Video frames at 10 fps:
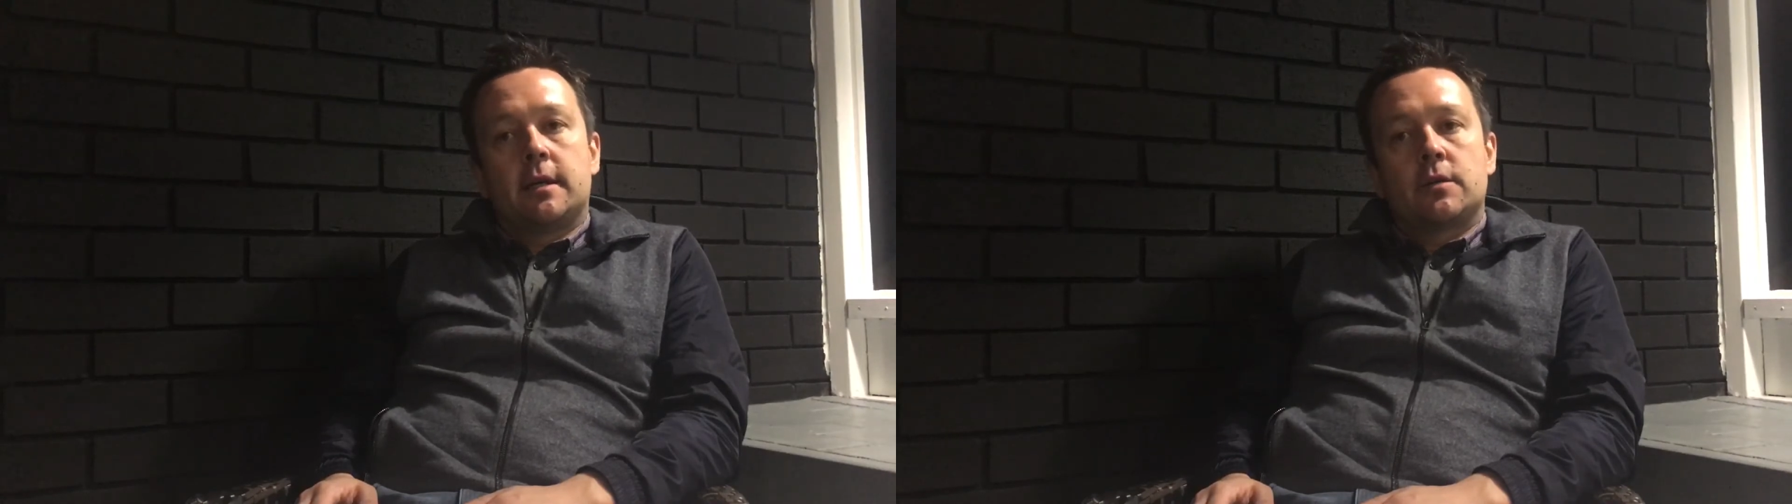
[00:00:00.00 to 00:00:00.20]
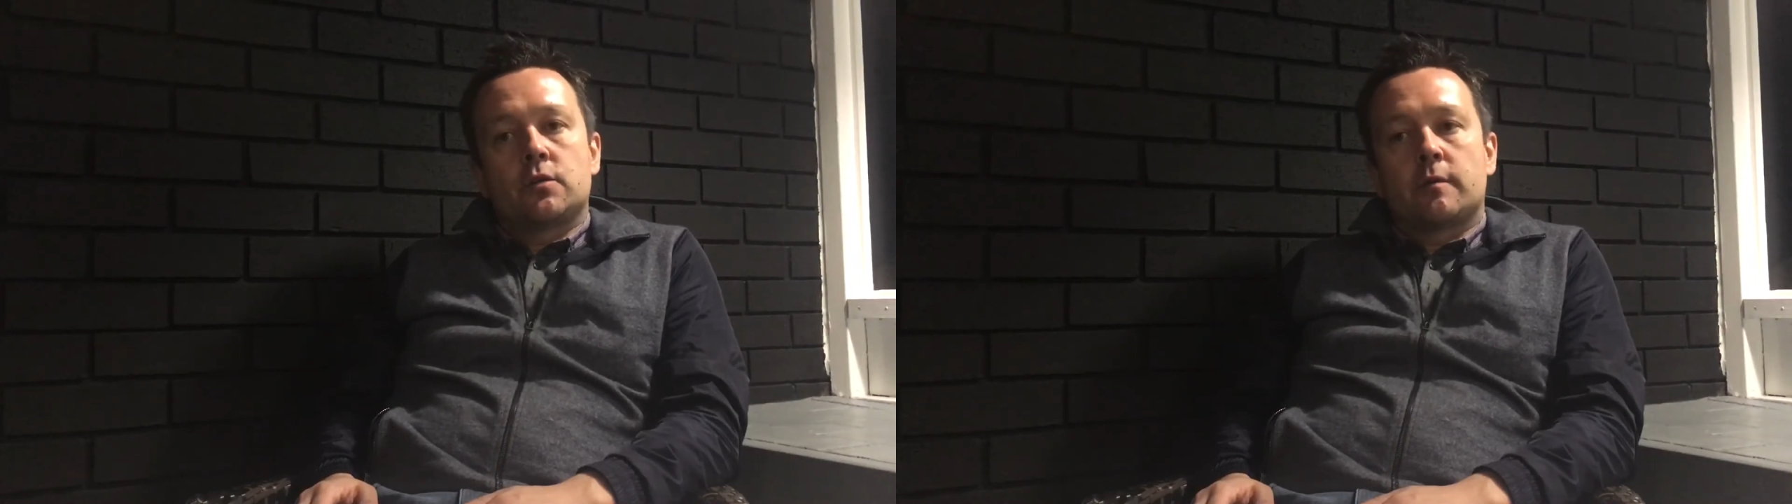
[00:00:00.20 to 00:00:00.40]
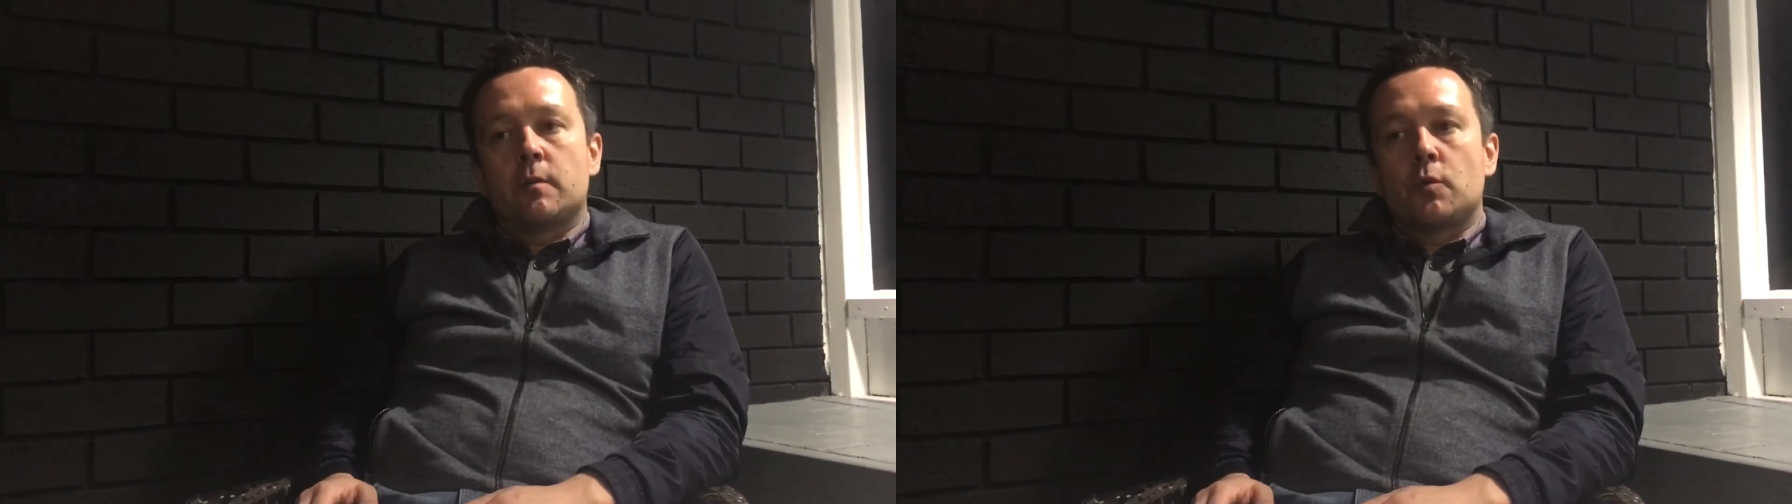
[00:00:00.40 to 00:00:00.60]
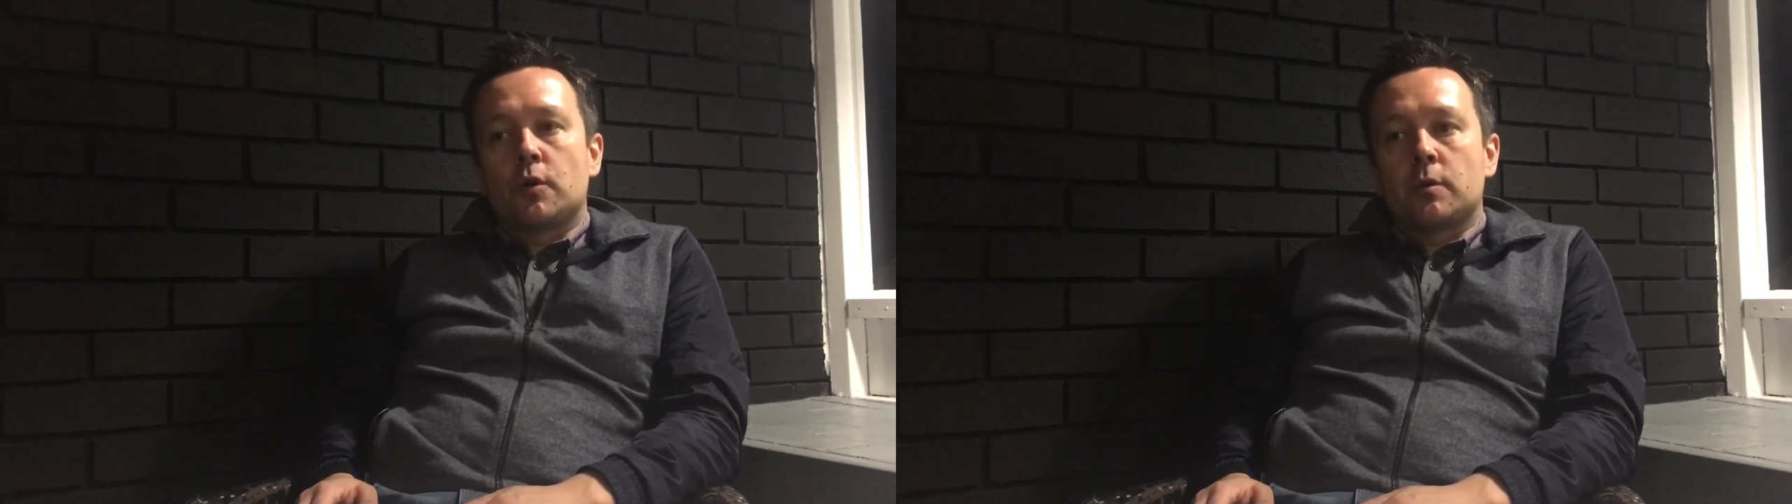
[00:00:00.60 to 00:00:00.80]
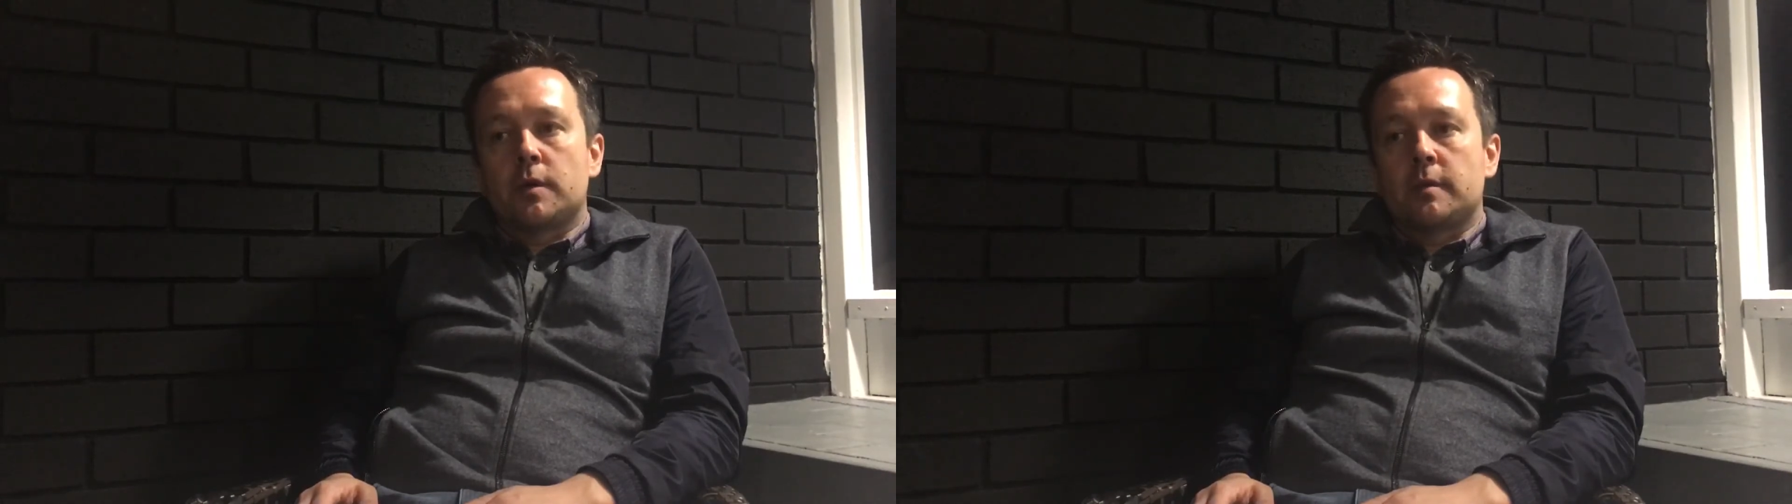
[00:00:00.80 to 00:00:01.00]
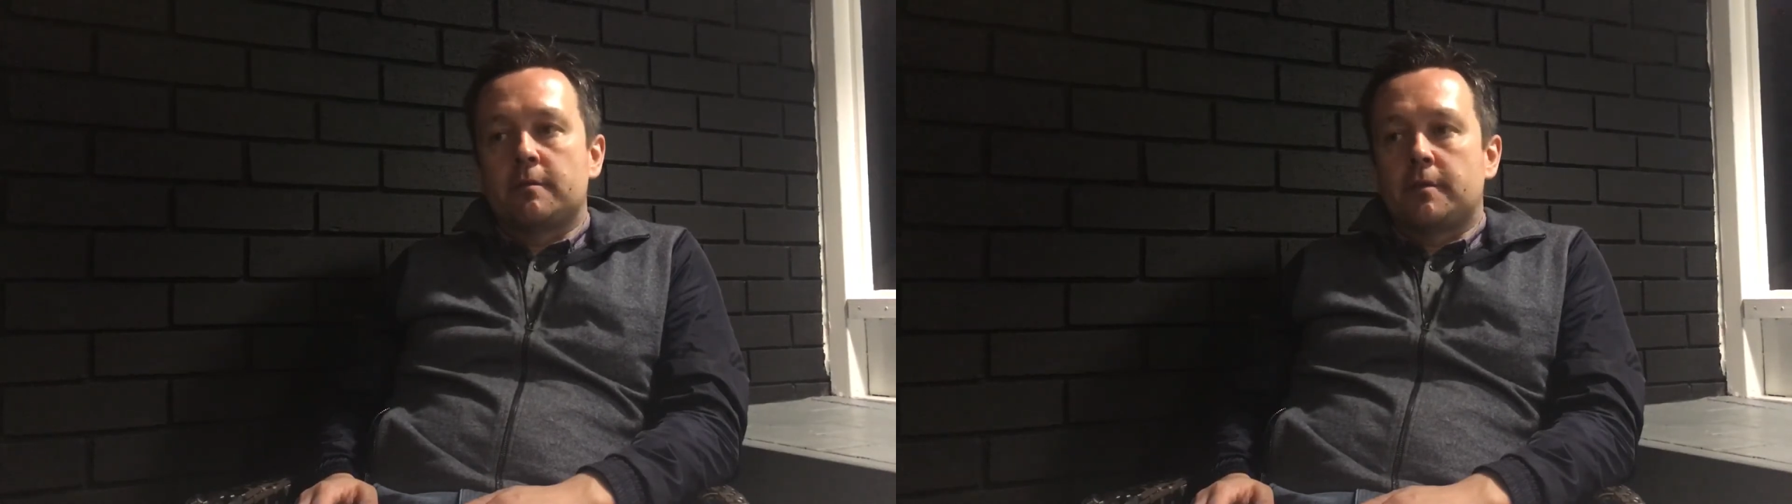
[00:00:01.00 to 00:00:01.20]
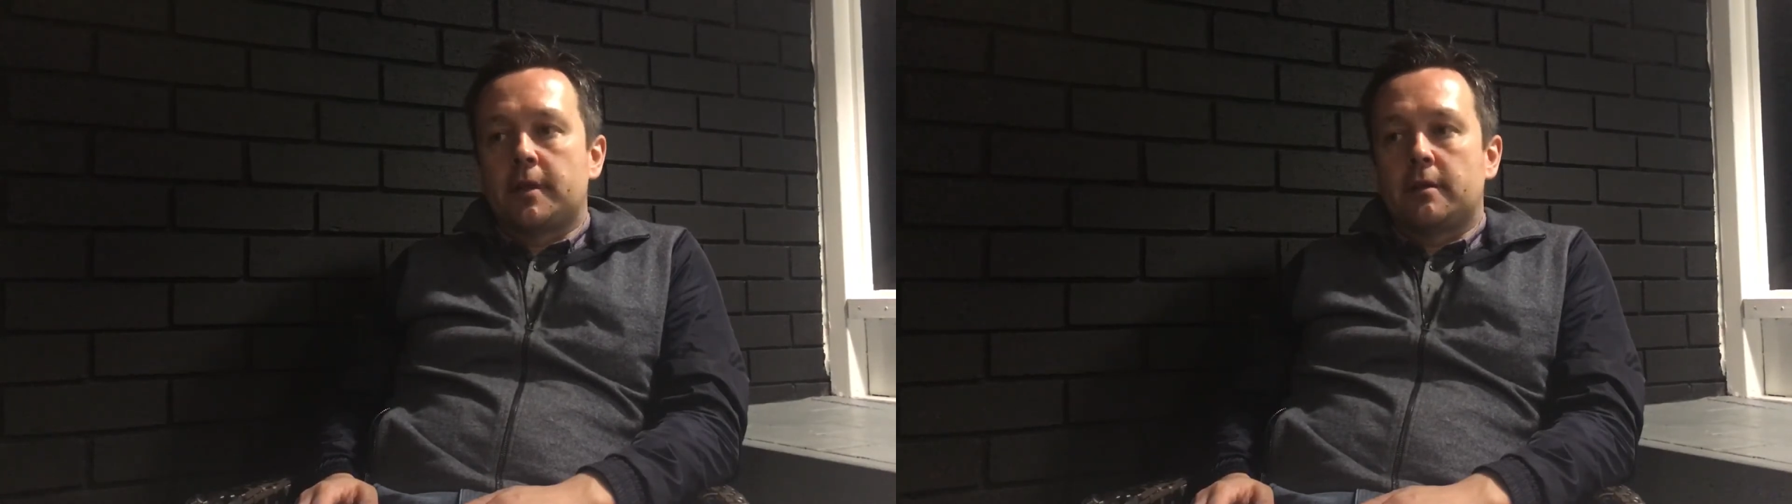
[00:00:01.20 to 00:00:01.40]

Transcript: sort of been working with him for